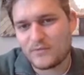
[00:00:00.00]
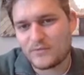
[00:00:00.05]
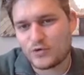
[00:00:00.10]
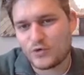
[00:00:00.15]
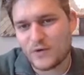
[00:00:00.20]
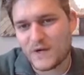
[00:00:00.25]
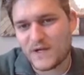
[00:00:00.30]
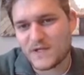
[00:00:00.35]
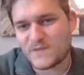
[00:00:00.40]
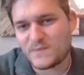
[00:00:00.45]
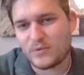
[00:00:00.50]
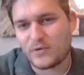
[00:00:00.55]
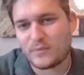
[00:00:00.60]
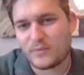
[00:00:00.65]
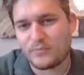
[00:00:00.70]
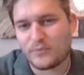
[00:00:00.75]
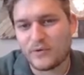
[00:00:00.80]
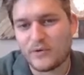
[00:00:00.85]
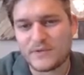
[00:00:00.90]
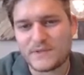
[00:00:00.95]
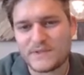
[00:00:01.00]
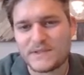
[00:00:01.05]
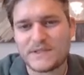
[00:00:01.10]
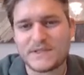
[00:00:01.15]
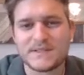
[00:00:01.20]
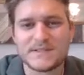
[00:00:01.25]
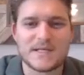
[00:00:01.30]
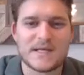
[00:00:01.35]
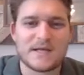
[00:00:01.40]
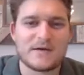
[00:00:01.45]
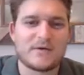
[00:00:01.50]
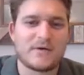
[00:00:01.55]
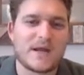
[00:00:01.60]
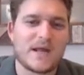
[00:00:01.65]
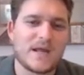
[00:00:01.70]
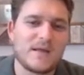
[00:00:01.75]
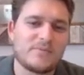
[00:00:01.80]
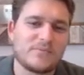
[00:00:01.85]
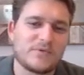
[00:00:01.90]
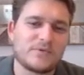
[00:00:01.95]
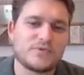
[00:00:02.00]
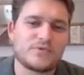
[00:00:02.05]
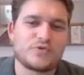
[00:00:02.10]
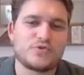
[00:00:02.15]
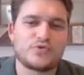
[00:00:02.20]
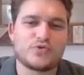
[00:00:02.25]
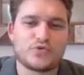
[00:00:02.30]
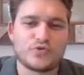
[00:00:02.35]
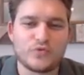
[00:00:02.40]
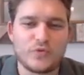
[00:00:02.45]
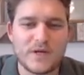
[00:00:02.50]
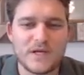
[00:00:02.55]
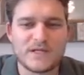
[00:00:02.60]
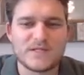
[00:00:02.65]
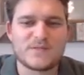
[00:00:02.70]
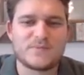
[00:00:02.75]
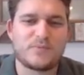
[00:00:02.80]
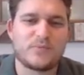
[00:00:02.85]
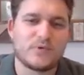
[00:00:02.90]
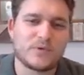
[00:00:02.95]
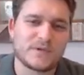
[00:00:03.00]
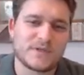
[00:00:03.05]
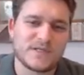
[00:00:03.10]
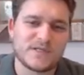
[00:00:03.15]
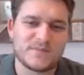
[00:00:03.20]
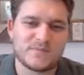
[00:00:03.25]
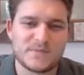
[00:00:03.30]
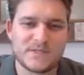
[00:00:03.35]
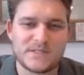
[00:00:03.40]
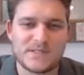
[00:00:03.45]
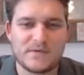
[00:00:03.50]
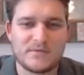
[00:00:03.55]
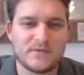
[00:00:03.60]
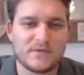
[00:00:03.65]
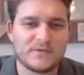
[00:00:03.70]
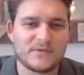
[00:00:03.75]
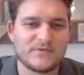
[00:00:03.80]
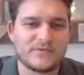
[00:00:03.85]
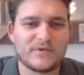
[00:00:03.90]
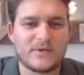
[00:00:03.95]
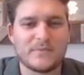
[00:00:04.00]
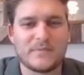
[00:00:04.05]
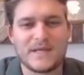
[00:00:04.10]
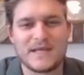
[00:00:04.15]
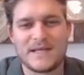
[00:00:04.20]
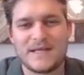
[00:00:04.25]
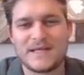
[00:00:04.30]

transport proteins that are able to transport these materials from